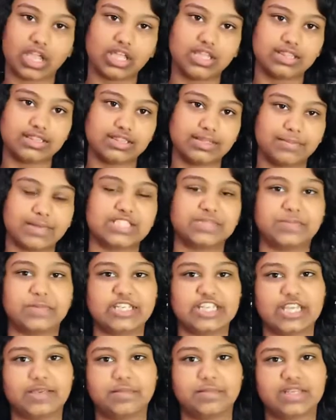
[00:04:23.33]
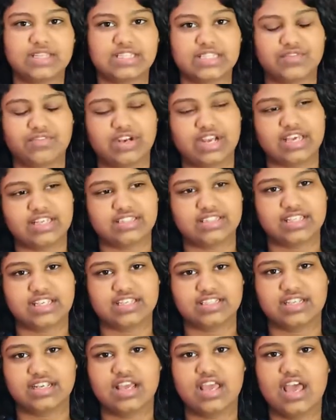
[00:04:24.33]
the Mesopotamian
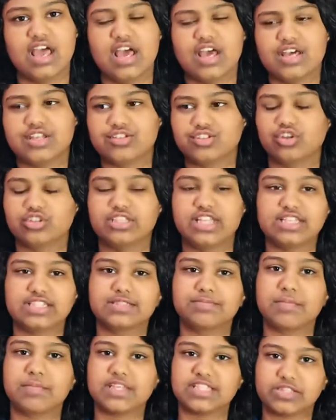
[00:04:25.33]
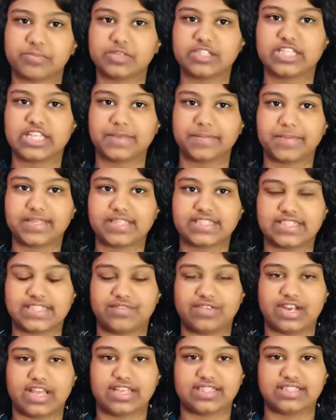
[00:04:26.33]
Civilization. So this Mesopotamian
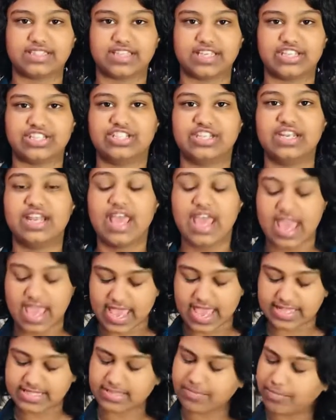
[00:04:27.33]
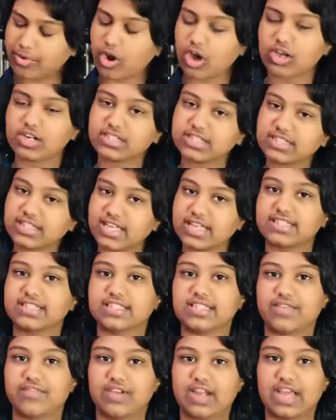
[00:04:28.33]
Civilization is a Bronze Age
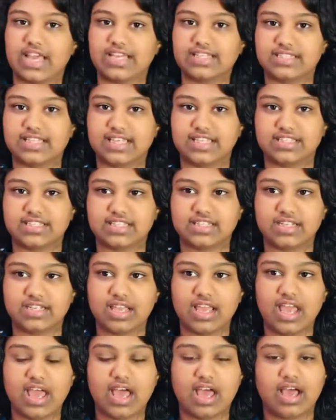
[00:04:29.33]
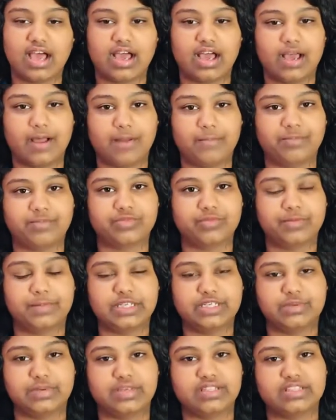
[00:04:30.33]
civilization
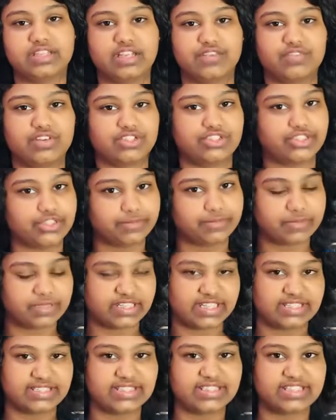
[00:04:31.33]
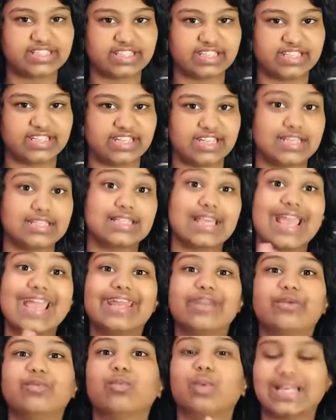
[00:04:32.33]
between the rivers Euphrates and Tigris
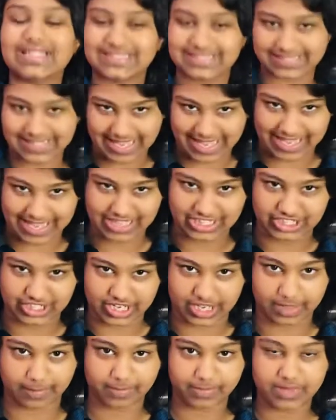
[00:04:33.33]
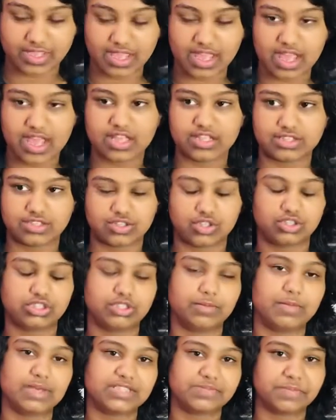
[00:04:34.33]
in West Asia. So the
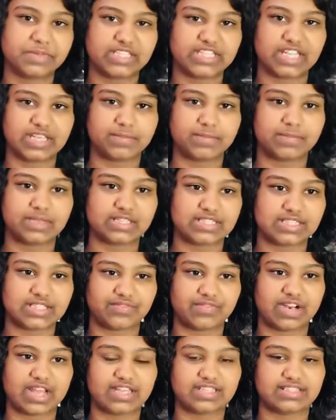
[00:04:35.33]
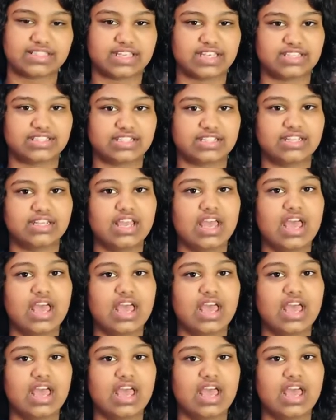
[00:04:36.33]
Mesopotamian Civilization